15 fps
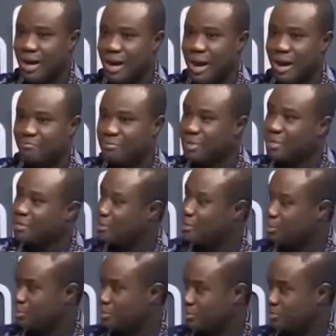have been
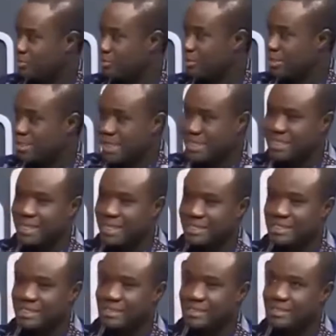crippled such
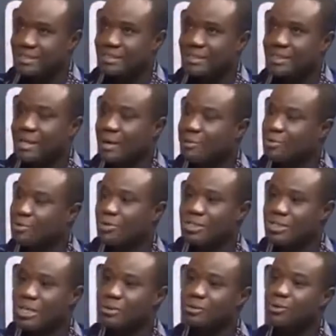that the
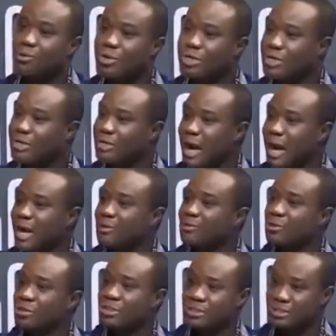resources that go in are
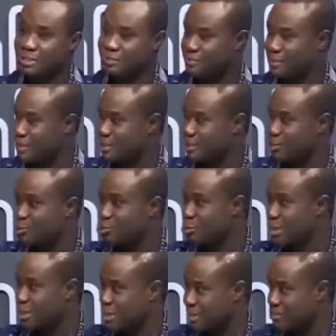not sufficient to
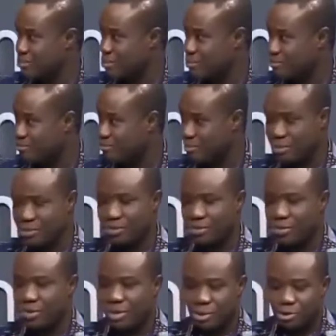do anything.
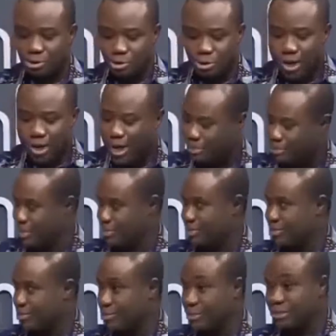Through capping,
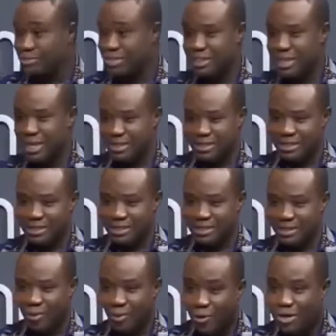which means that
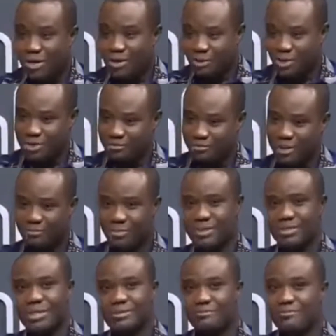only
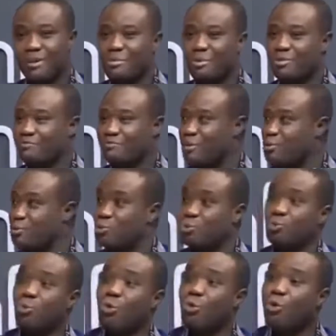25% of government revenue
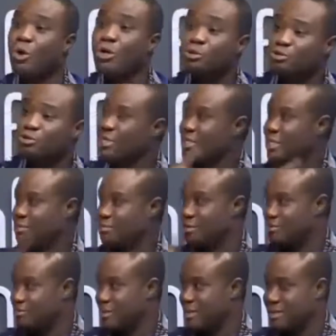will go into the
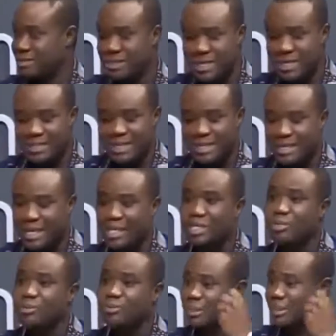statutory funds. They take a
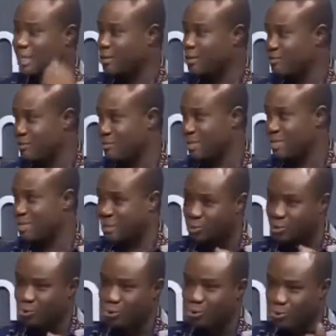huge chunk of the money that
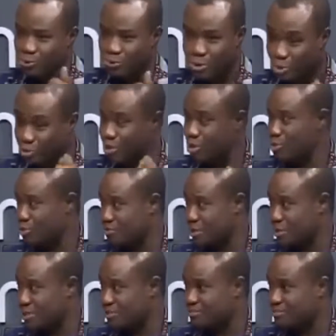should go into the road fund.